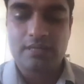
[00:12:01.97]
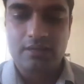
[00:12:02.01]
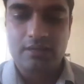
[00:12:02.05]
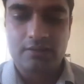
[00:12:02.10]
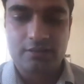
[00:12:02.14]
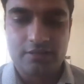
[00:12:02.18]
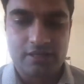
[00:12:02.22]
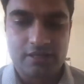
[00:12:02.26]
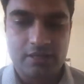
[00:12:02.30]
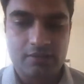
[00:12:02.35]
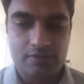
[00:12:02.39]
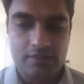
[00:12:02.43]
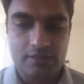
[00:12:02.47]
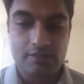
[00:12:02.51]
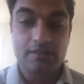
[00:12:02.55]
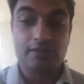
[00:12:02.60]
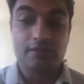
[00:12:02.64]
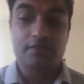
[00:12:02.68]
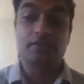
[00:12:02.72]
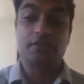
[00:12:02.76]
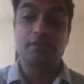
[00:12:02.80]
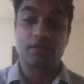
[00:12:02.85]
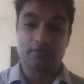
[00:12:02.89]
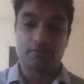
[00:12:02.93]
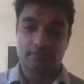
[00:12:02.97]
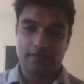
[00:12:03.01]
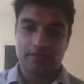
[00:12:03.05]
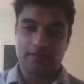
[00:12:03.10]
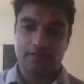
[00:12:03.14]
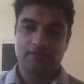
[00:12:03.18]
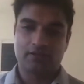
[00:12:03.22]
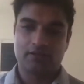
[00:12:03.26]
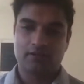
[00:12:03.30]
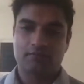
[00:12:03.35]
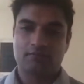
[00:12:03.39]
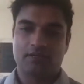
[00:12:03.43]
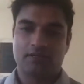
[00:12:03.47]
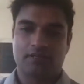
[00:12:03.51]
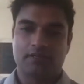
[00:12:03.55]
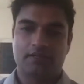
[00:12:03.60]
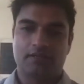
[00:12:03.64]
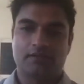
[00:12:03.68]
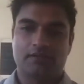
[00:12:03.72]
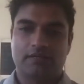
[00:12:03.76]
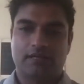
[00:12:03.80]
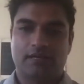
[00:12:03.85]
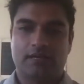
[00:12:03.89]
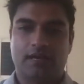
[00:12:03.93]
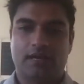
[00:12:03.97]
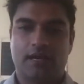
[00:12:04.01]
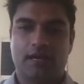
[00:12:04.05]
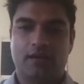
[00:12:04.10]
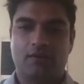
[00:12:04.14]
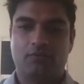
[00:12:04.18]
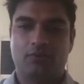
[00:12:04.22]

ourselves a disservice because uh,